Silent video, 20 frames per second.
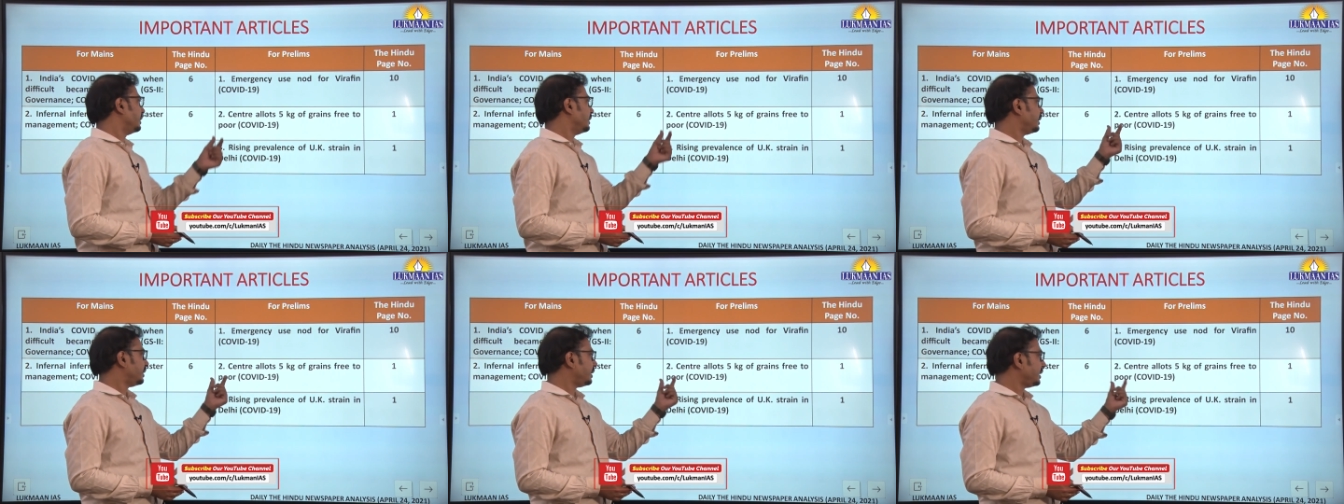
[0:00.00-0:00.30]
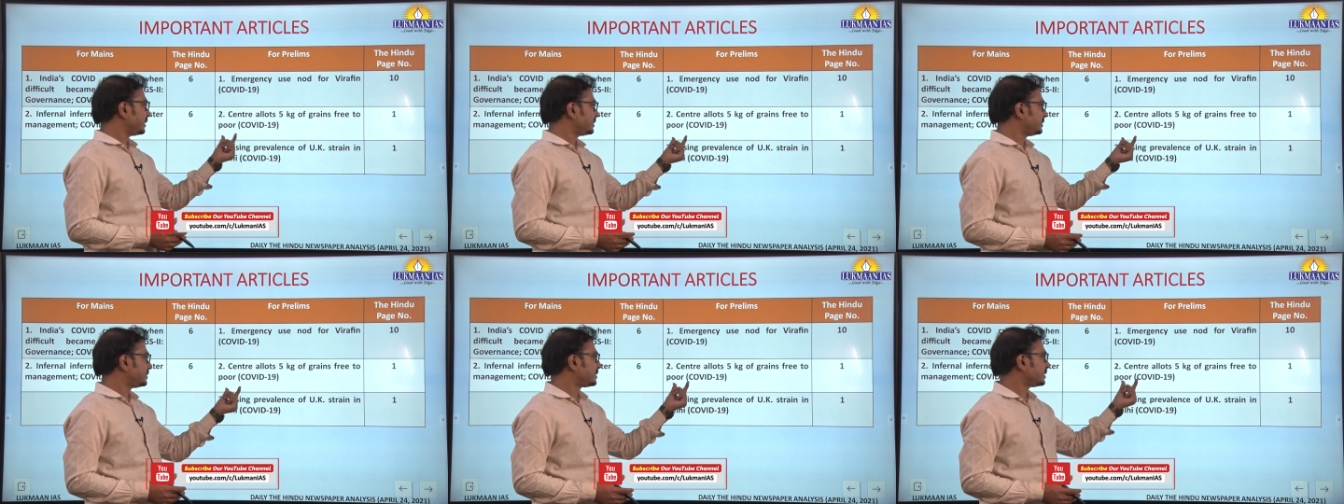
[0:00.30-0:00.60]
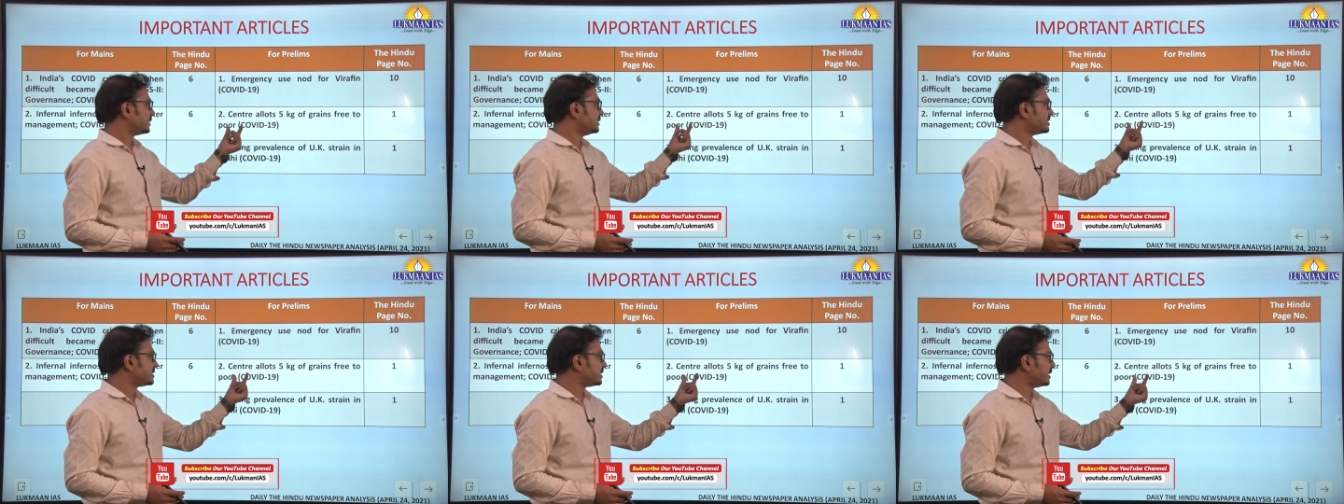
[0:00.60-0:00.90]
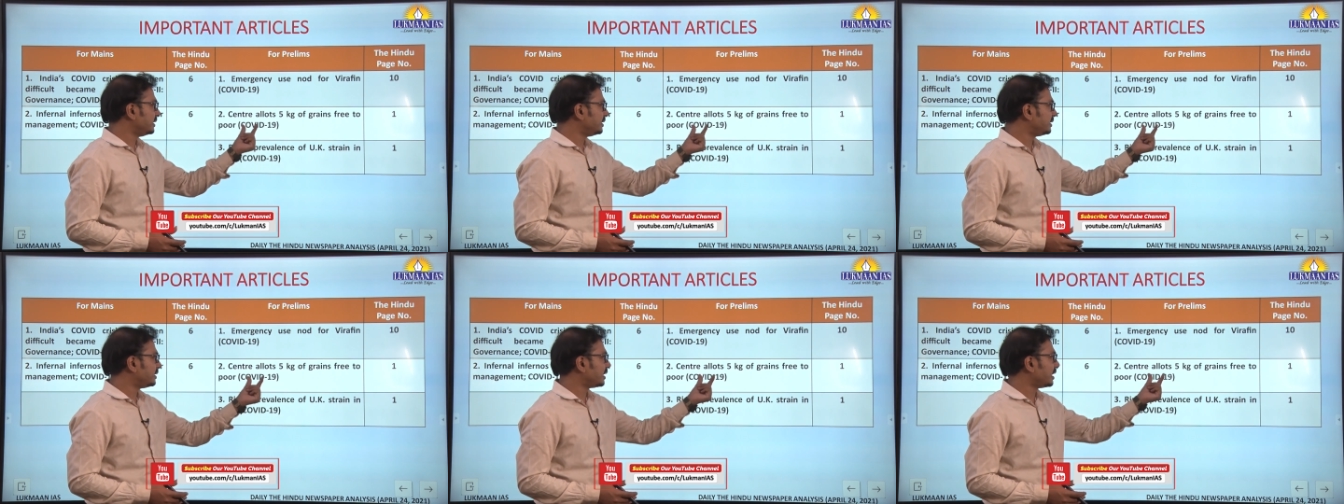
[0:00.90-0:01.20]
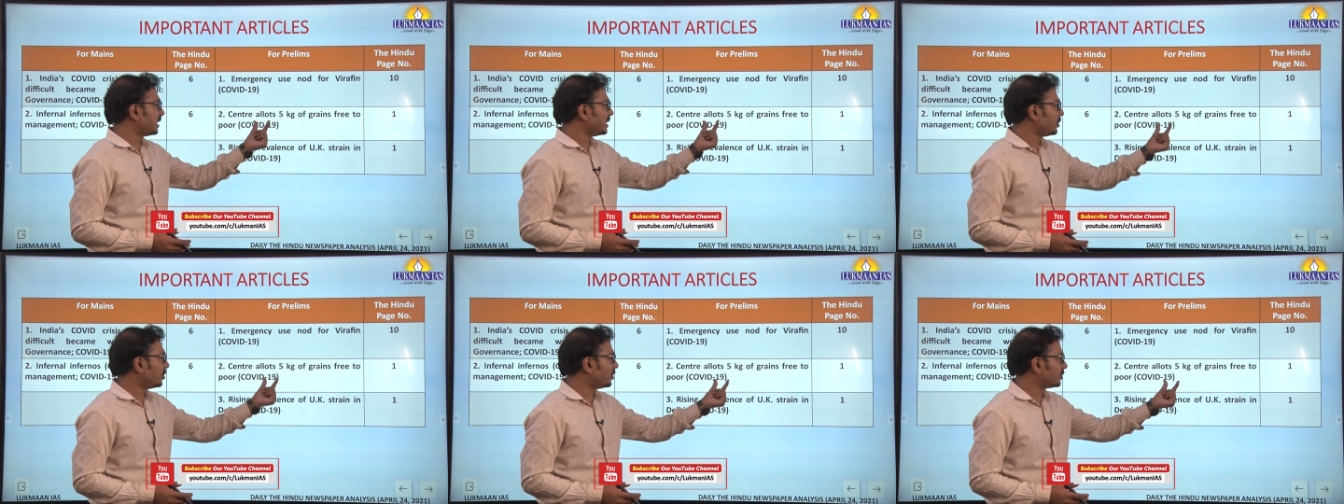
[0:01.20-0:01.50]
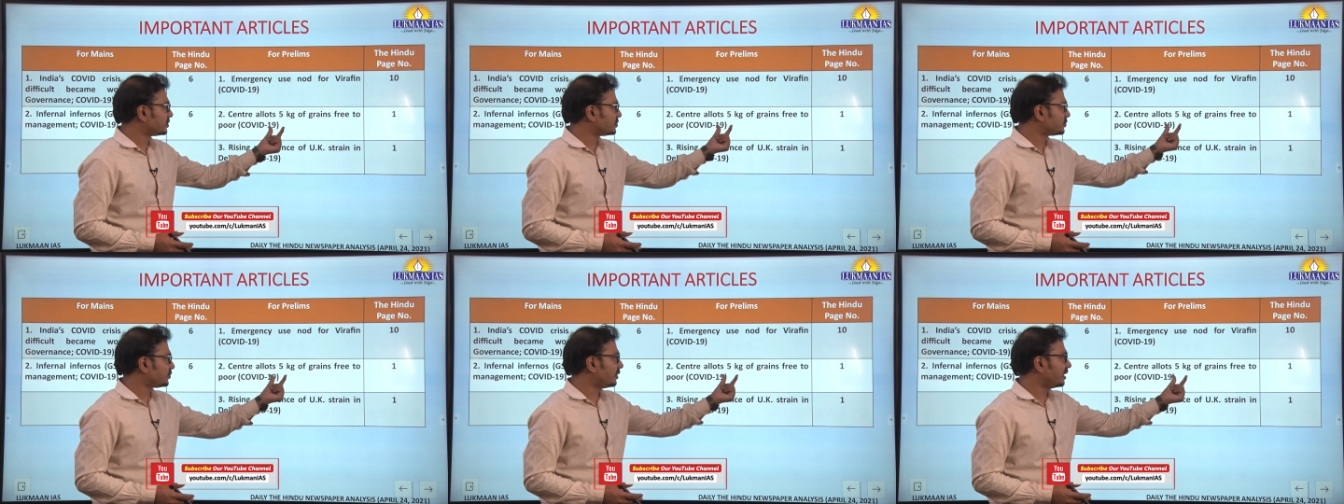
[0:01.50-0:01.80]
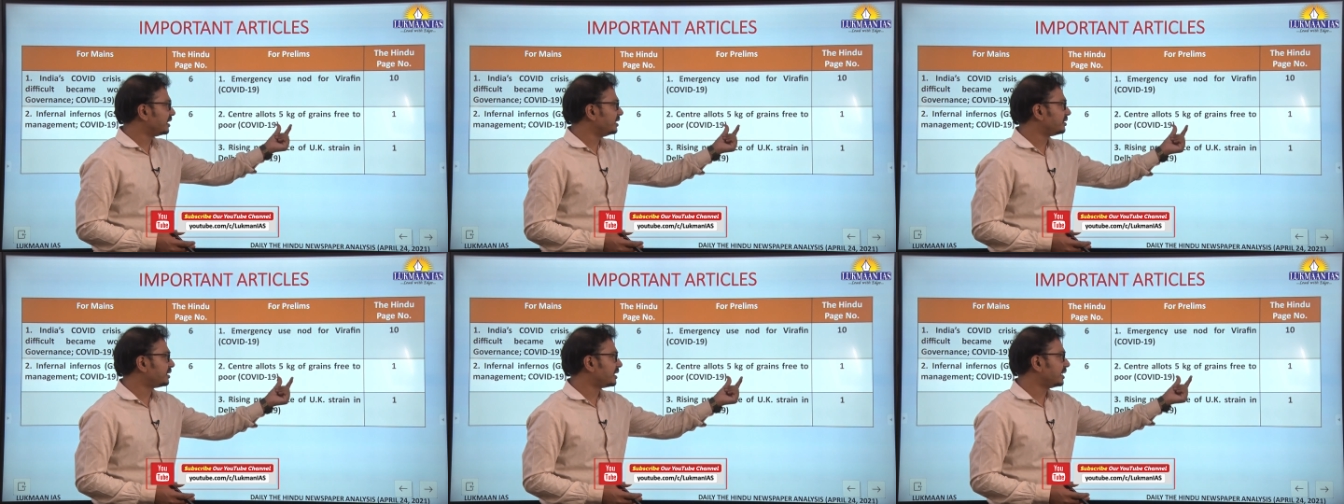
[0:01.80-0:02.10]
Next, center allots
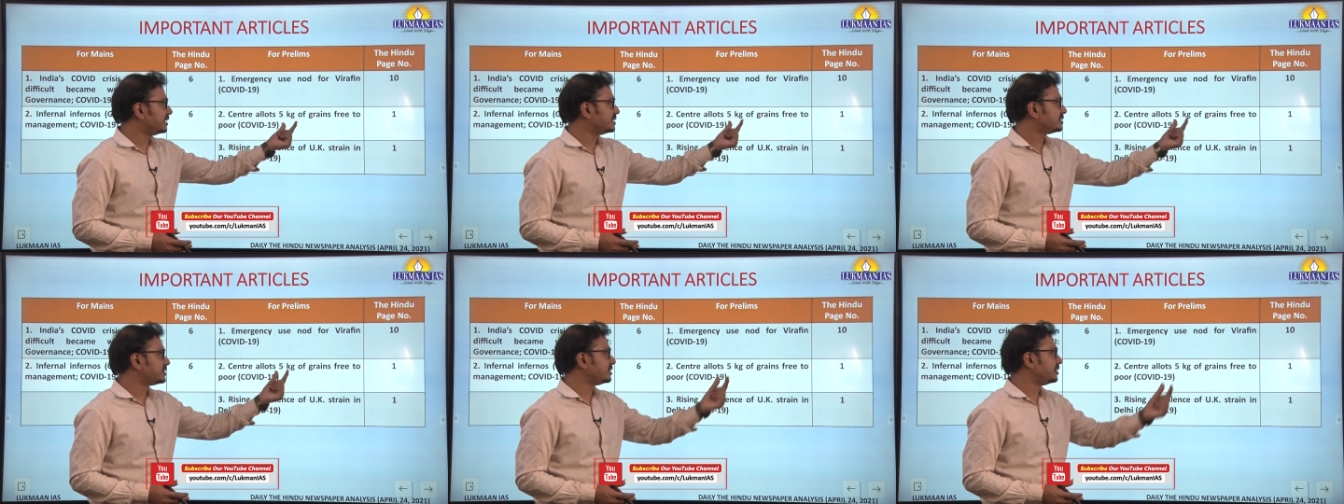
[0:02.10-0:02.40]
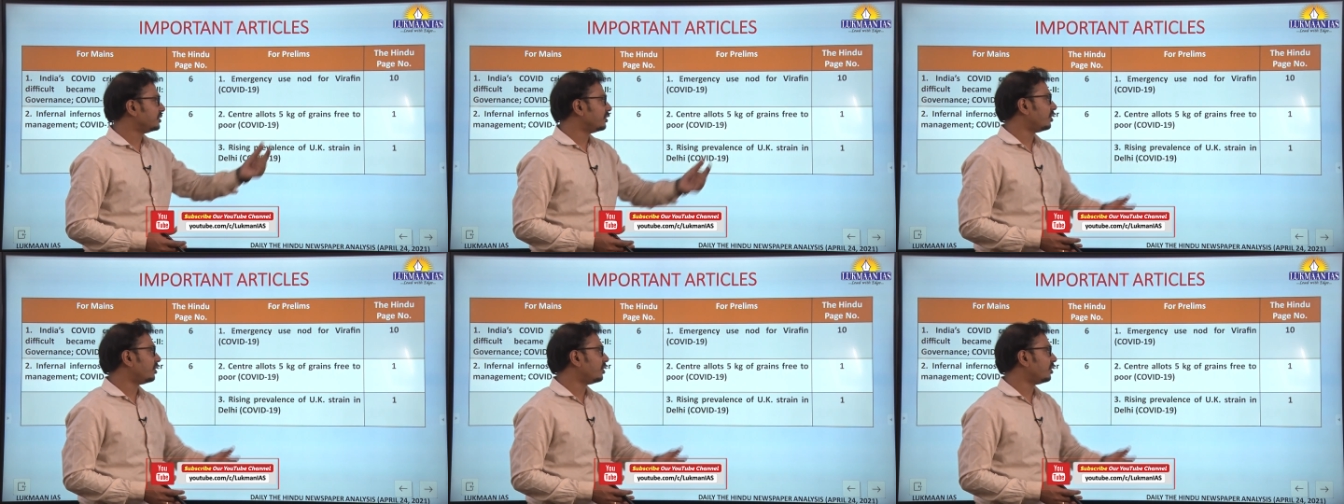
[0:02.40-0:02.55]
five kilograms